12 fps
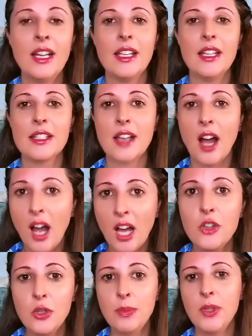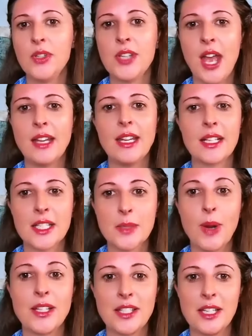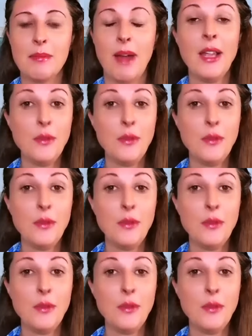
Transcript: is 100% expressing my